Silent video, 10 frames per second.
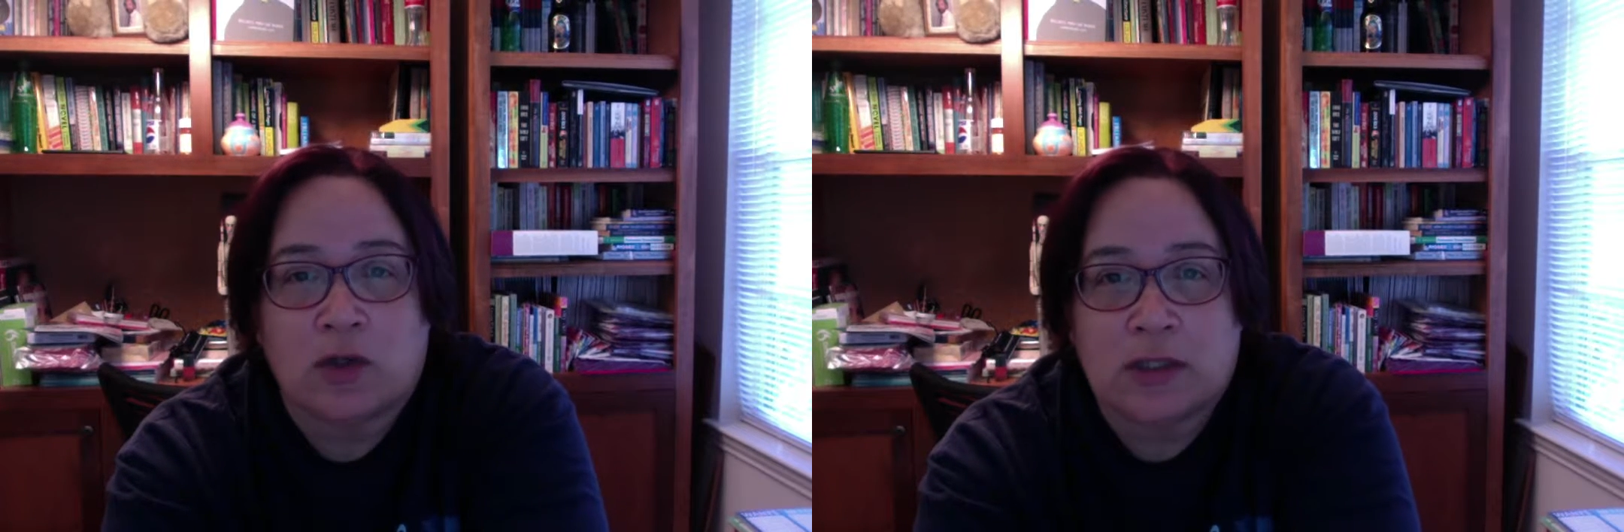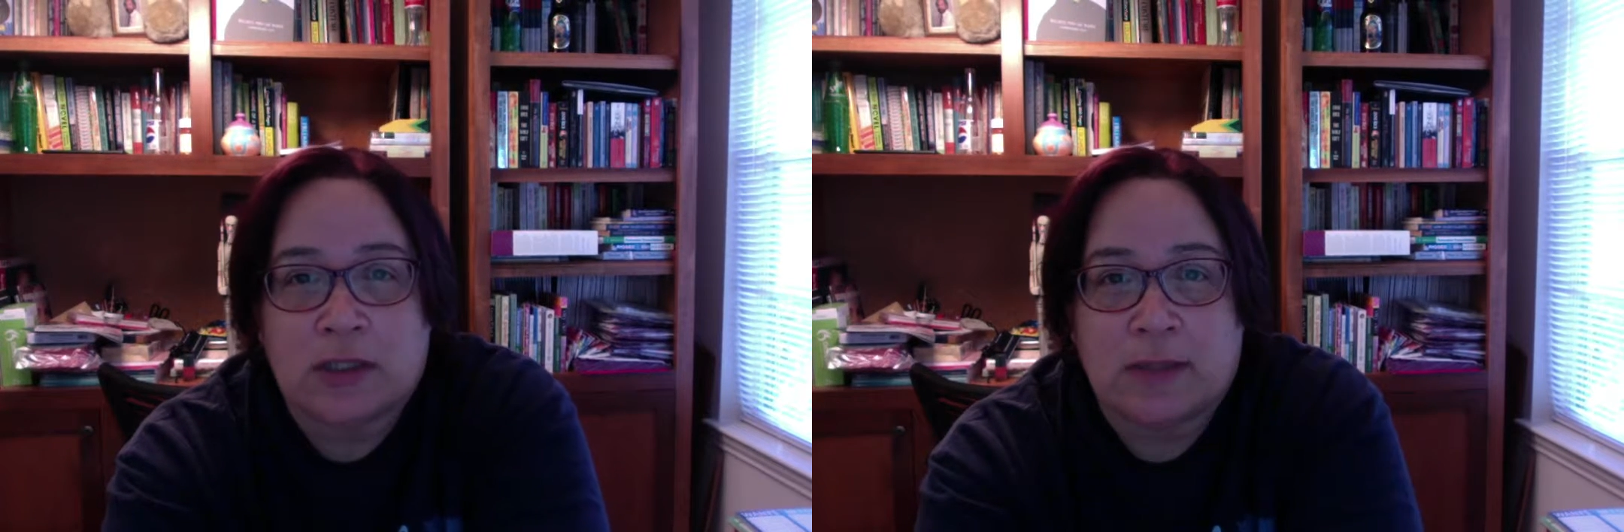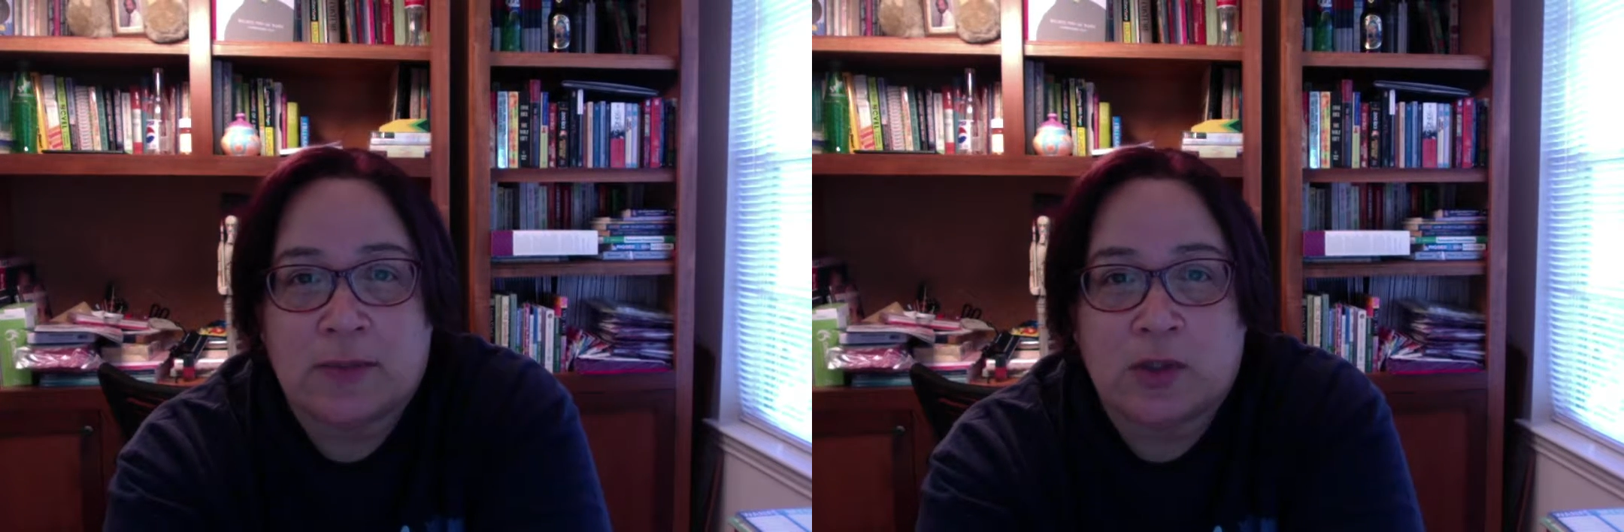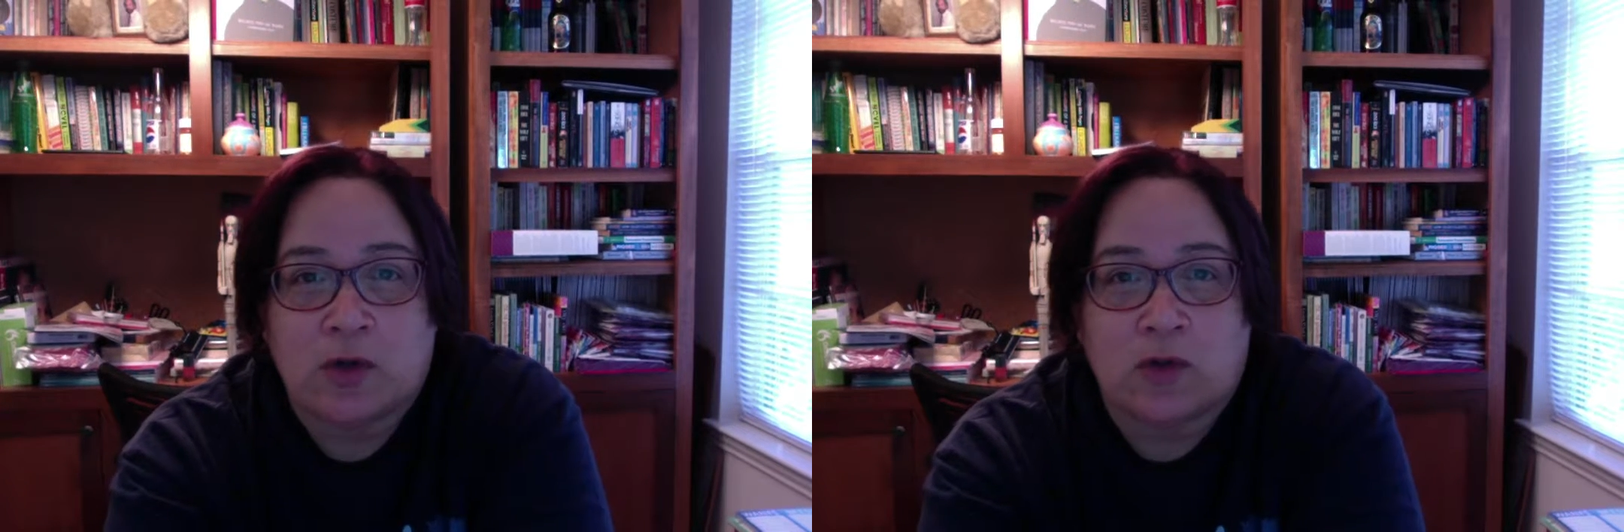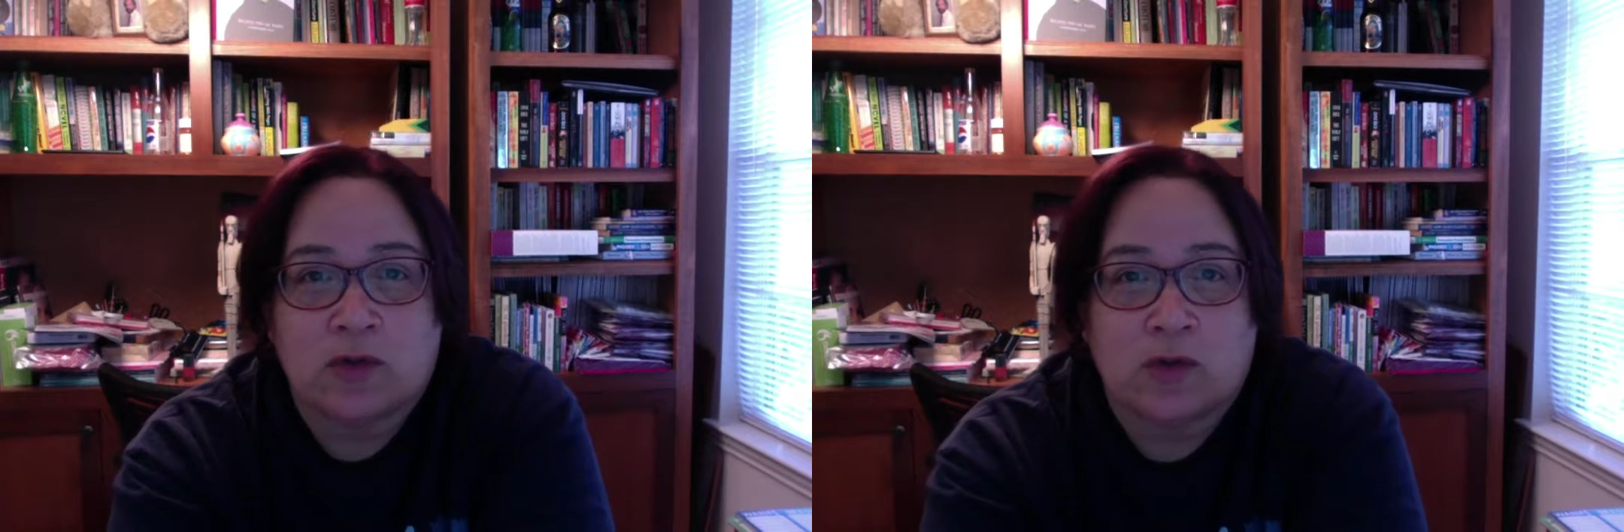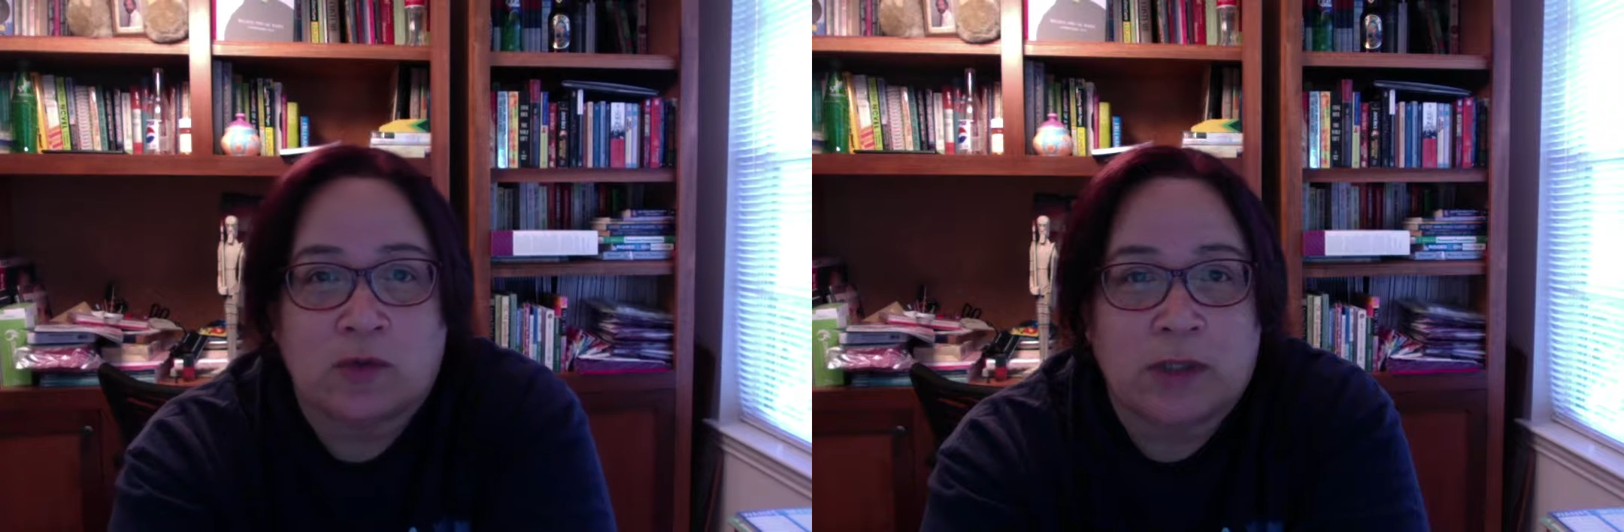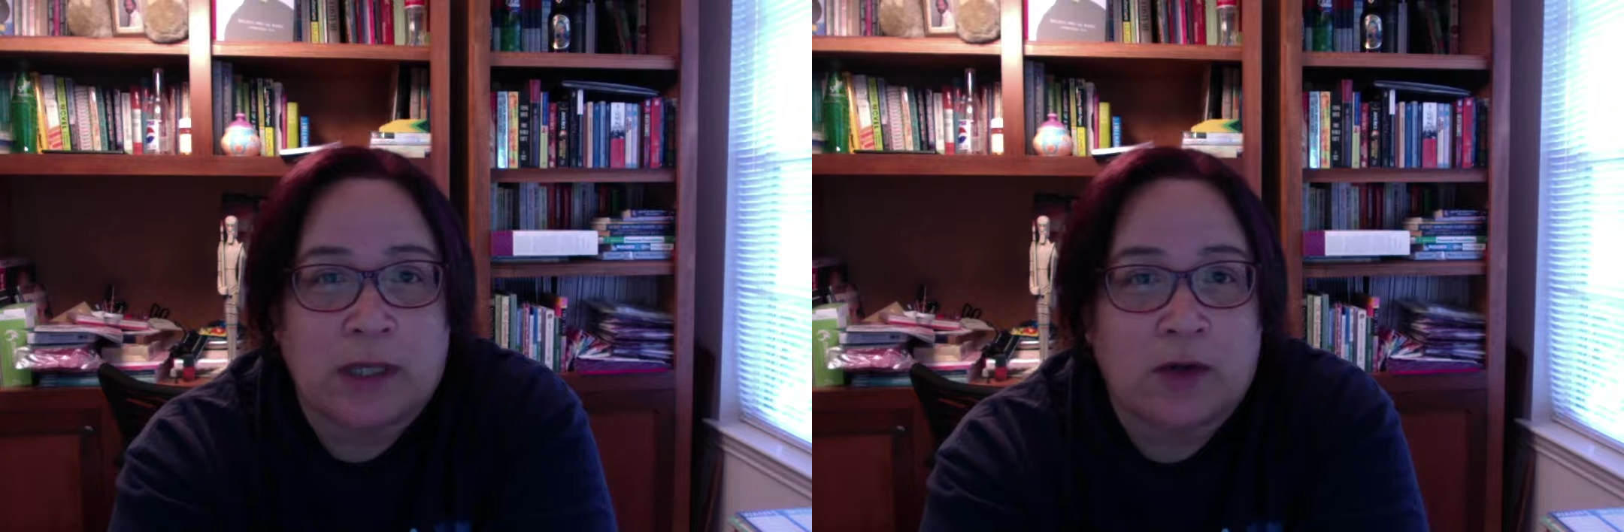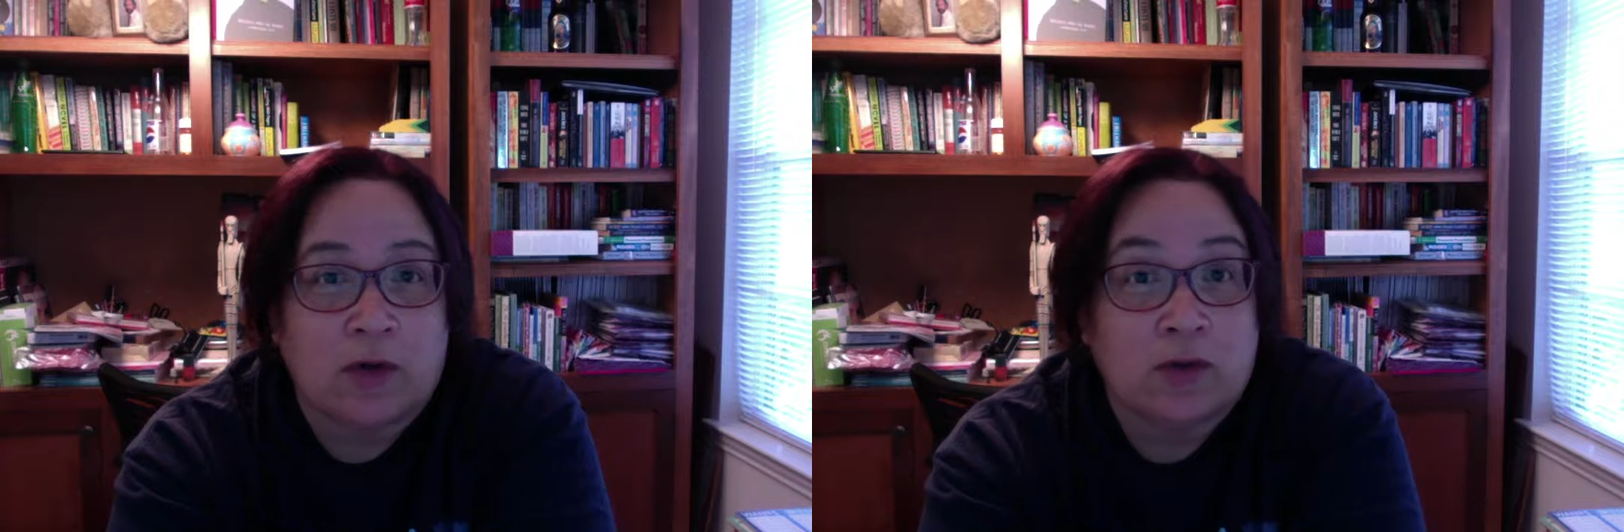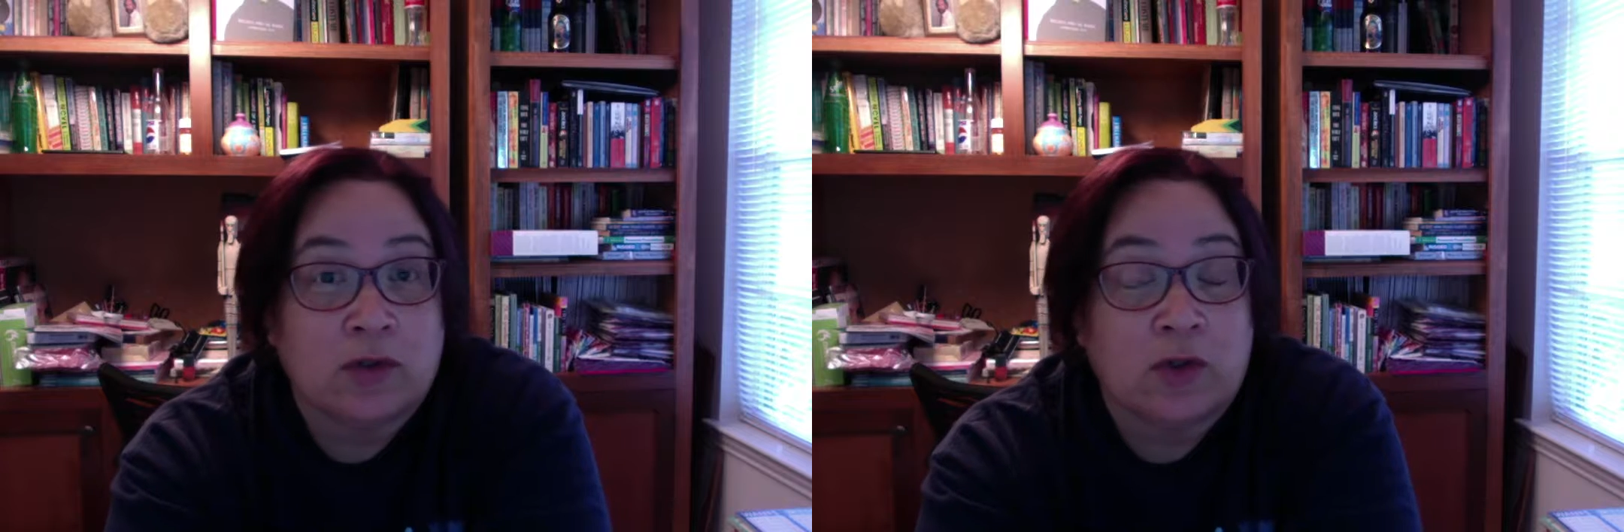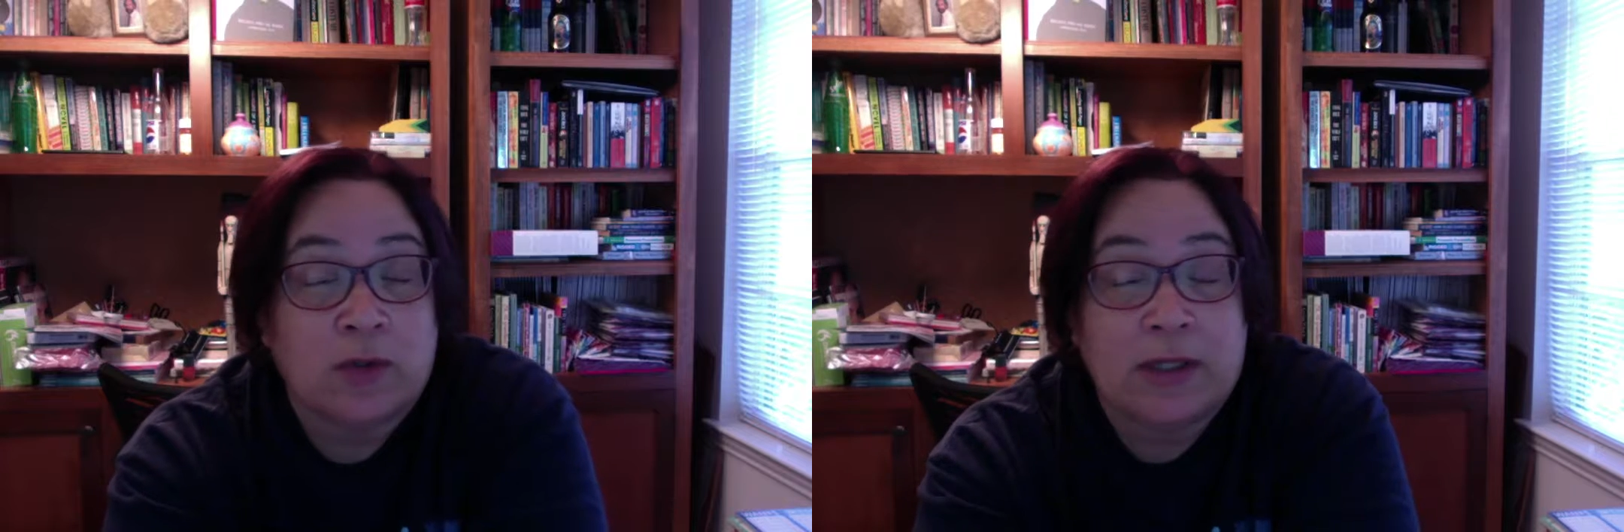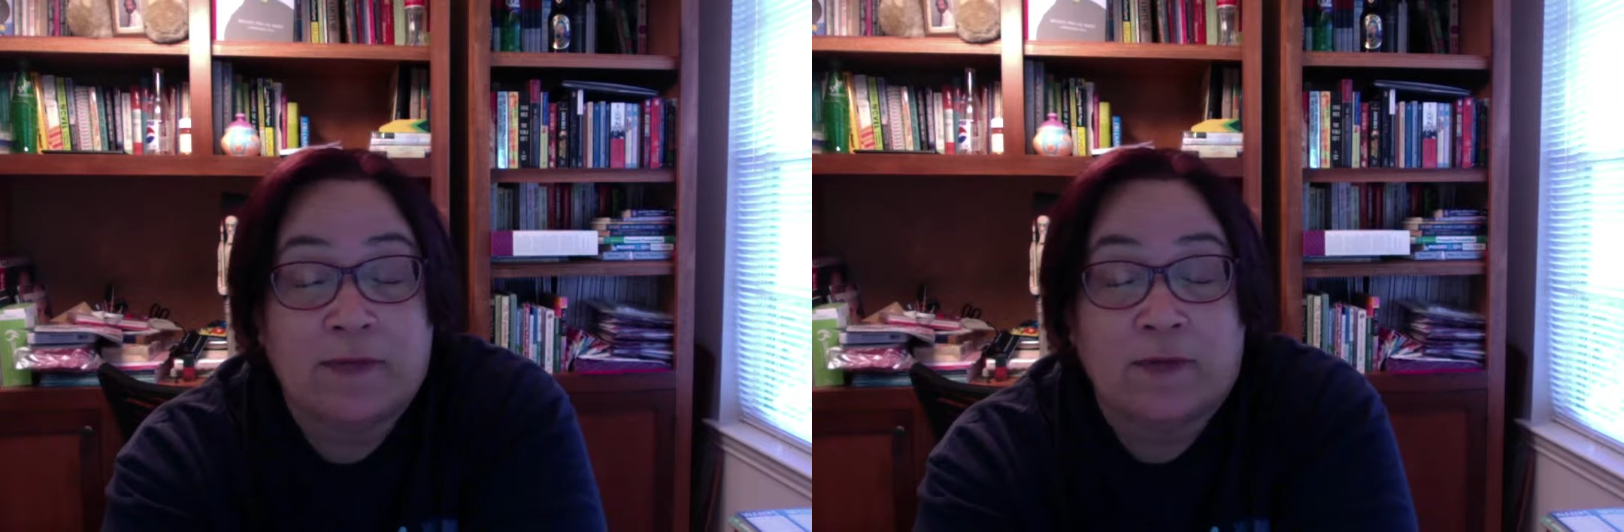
His name is Uncle Tony, and Uncle Tony,